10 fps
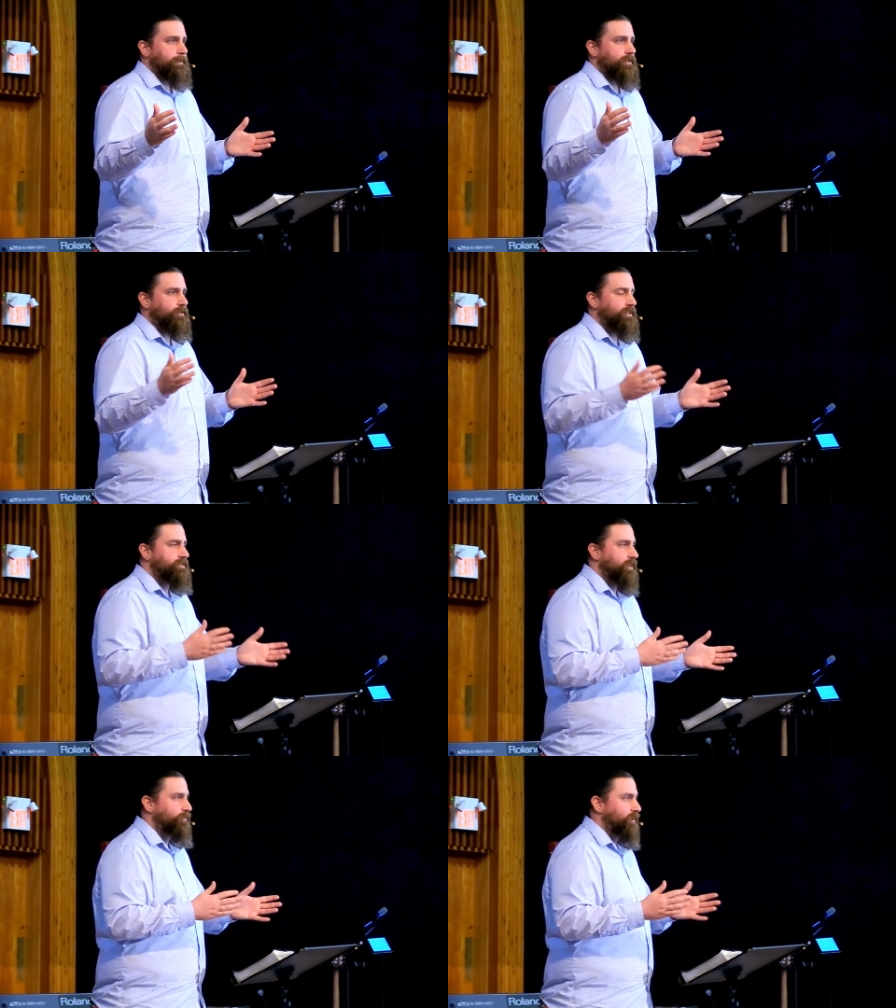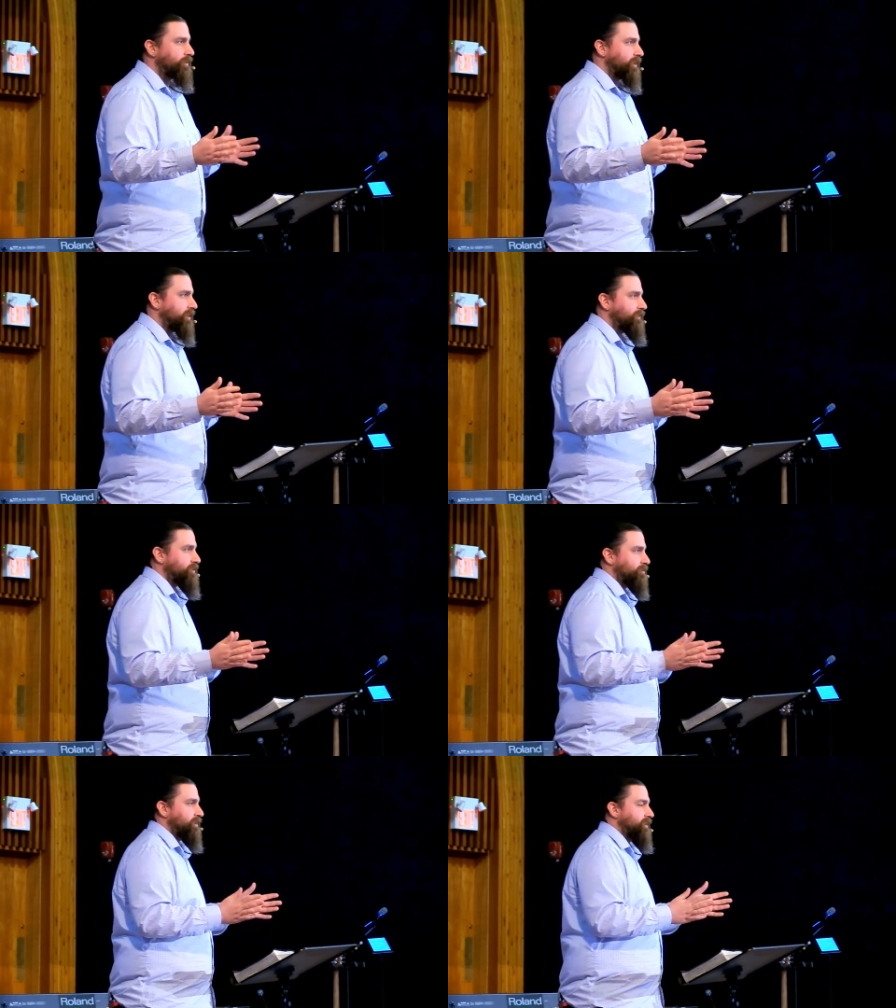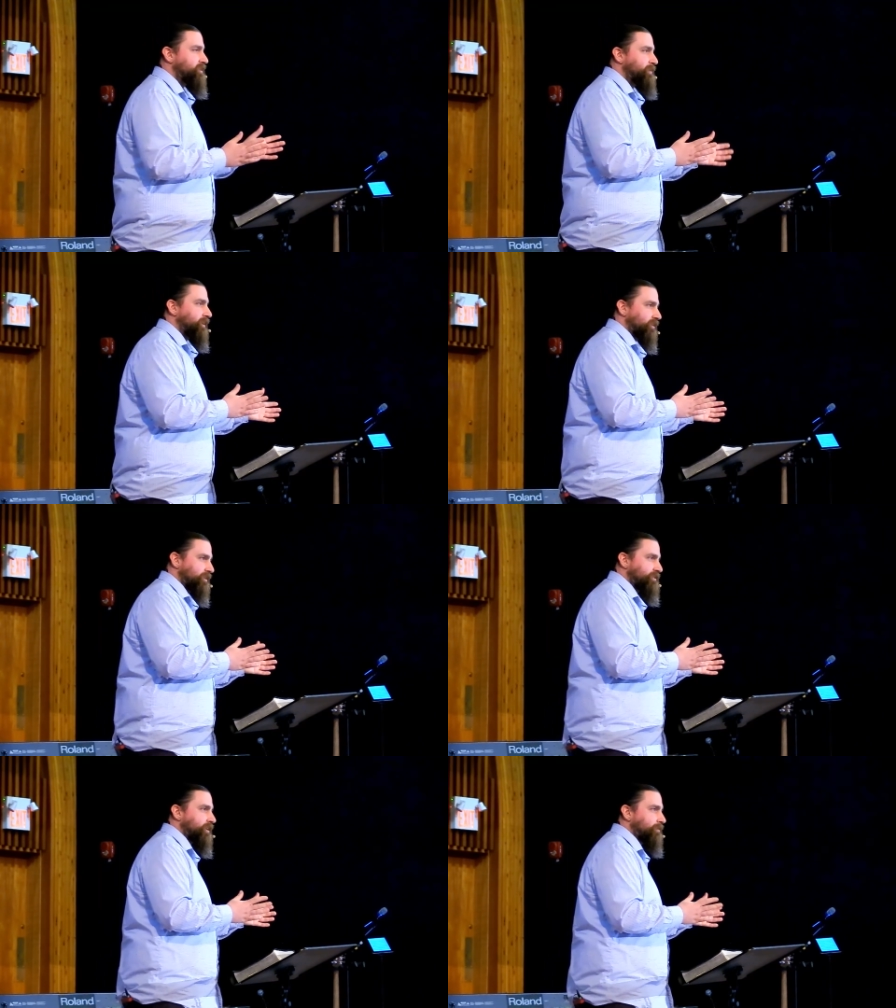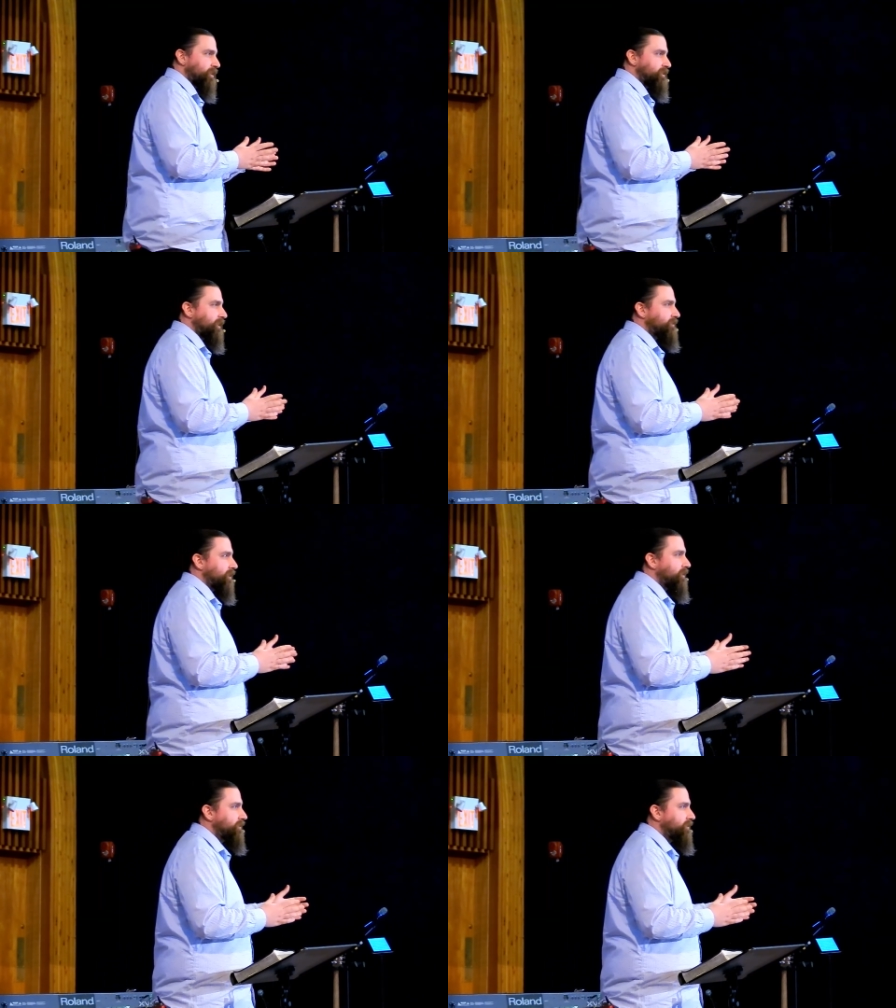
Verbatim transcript: You know, he's not wondering if he should be spending all his time on TikTok